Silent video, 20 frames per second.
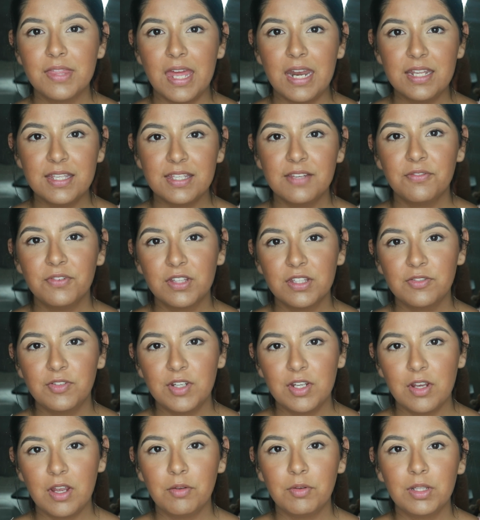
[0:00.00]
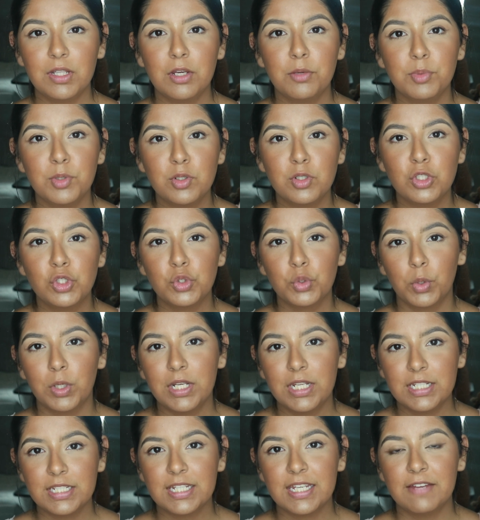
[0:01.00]
that is it for this video. I really hope you
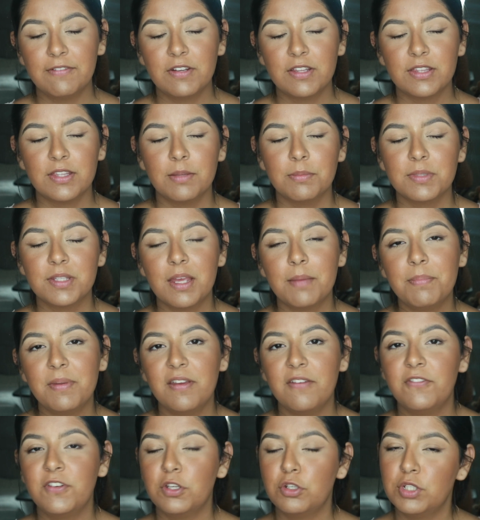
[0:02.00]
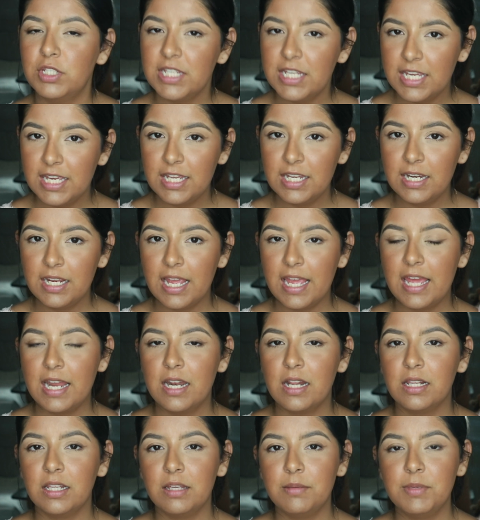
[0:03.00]
enjoyed it. Give it a thumbs up if you did,
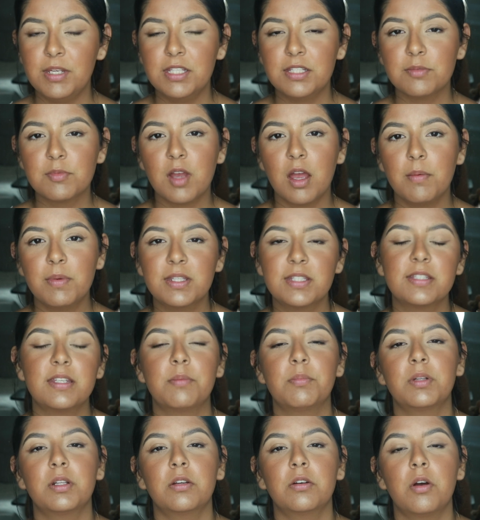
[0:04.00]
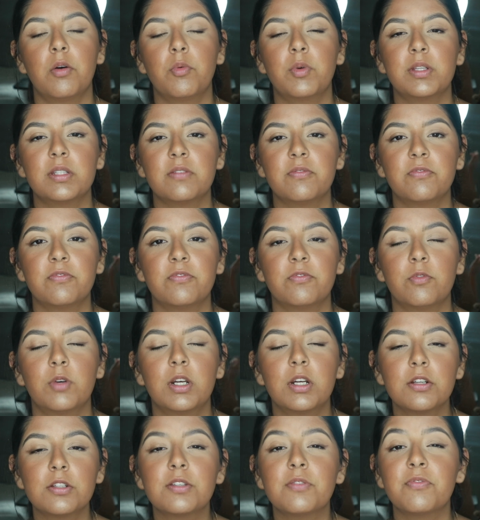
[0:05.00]
and leave me some comments down below on
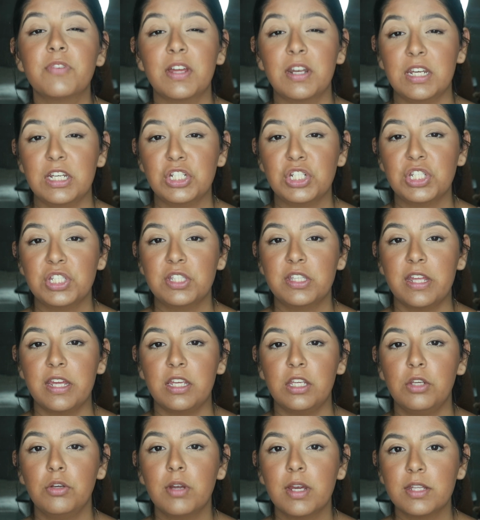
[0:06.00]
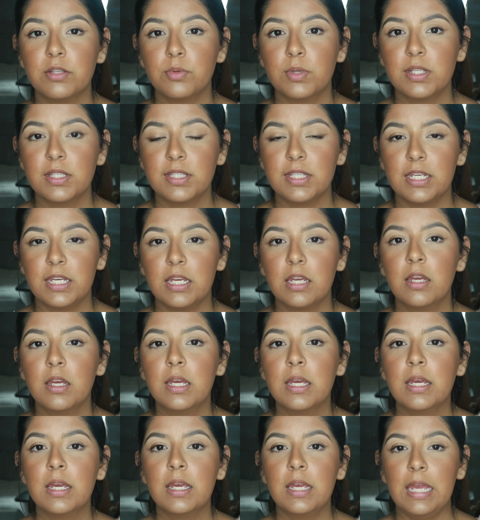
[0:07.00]
what are some foundations that you guys want to see
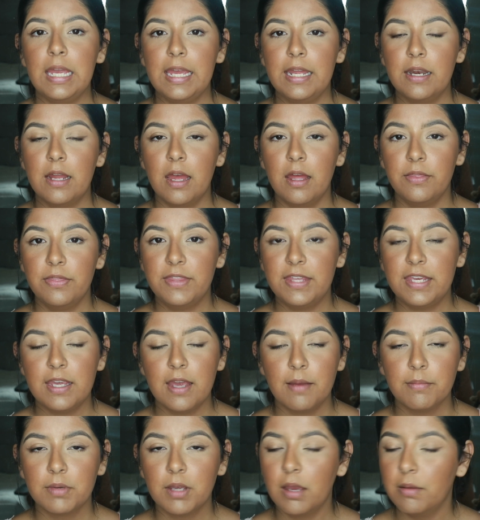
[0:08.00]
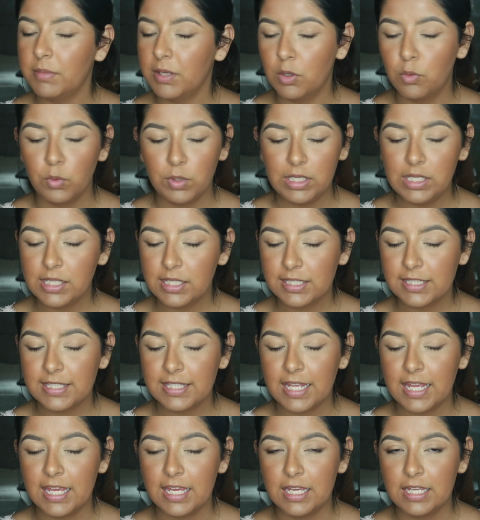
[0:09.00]
in the upcoming
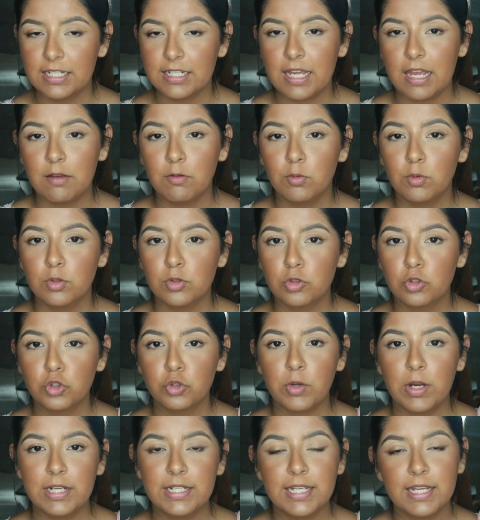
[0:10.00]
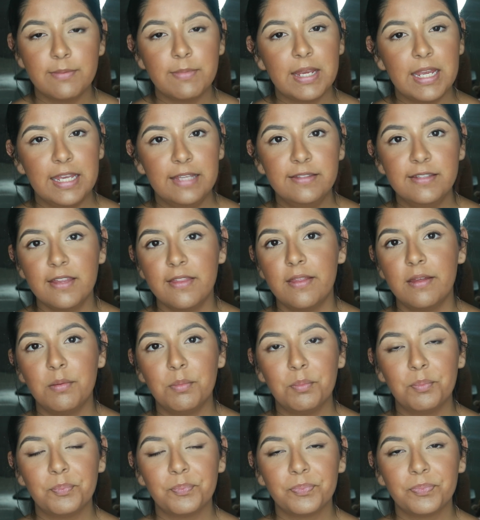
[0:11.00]
weeks, and I will try to get my hands on
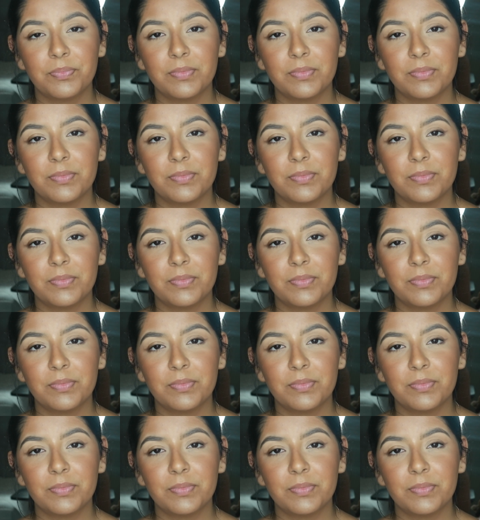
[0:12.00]
them